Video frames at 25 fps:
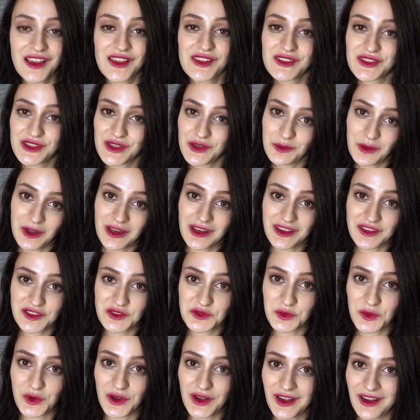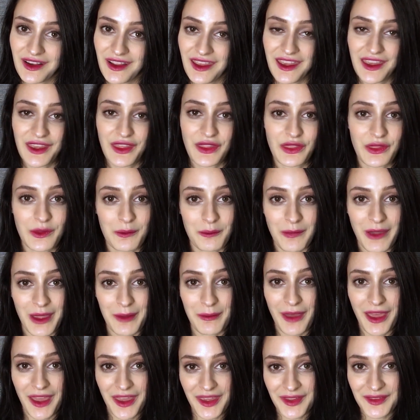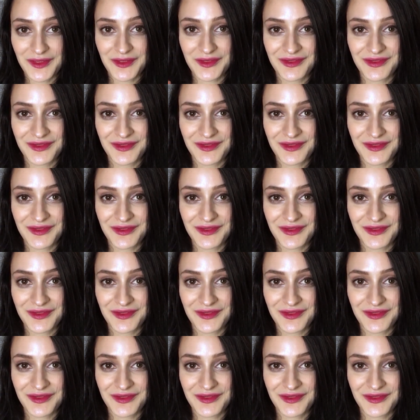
See you in my next one, and bye bye.